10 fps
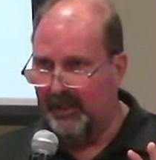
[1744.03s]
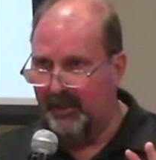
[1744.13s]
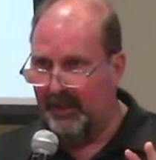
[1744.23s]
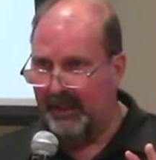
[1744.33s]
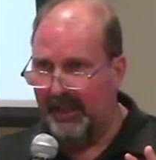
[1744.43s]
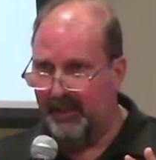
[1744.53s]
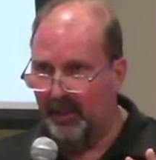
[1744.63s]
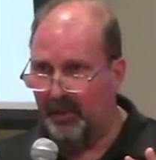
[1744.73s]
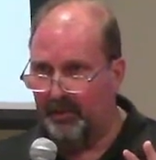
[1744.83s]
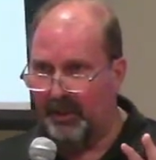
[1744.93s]
The date
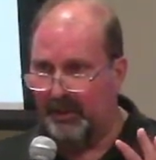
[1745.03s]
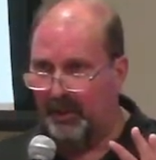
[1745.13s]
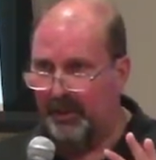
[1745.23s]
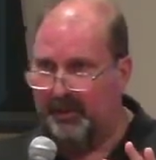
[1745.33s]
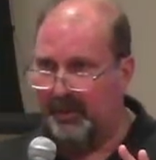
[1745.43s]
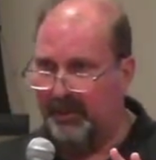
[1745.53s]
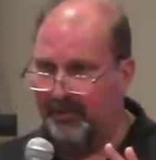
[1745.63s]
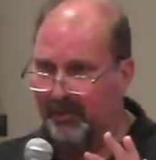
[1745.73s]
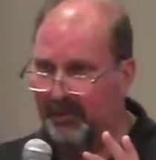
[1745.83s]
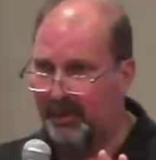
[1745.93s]
code that they're using
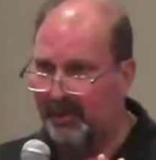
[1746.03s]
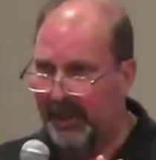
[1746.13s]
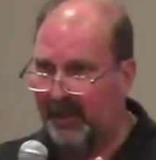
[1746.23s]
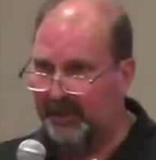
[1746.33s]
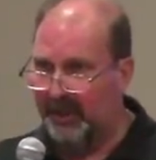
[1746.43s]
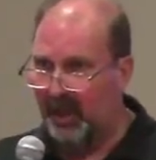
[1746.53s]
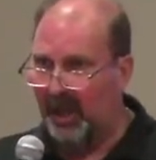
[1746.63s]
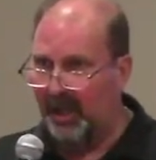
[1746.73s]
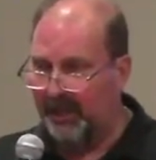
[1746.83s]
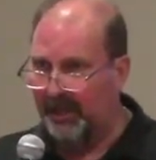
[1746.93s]
from 2000
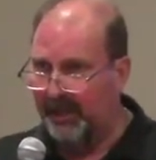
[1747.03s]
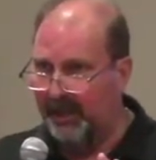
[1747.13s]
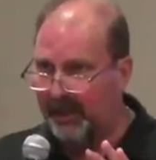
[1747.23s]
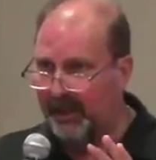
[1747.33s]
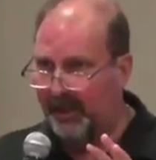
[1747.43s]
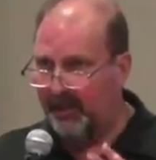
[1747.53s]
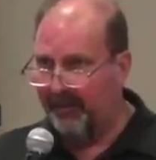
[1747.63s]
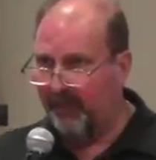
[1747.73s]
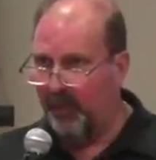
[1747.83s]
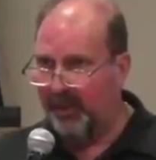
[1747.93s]
on is a
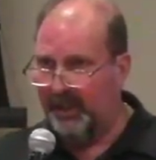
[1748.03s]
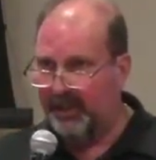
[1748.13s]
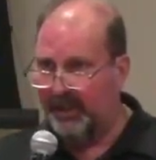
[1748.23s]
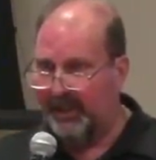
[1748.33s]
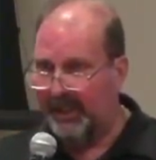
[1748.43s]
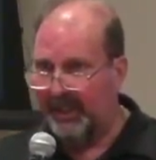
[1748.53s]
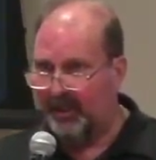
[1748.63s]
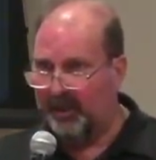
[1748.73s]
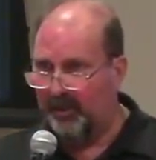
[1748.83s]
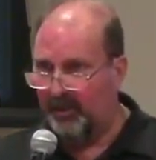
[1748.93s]
four digit date
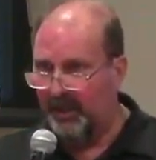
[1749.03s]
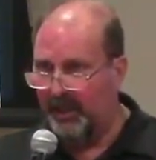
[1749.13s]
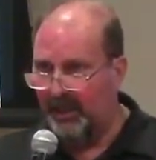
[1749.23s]
code.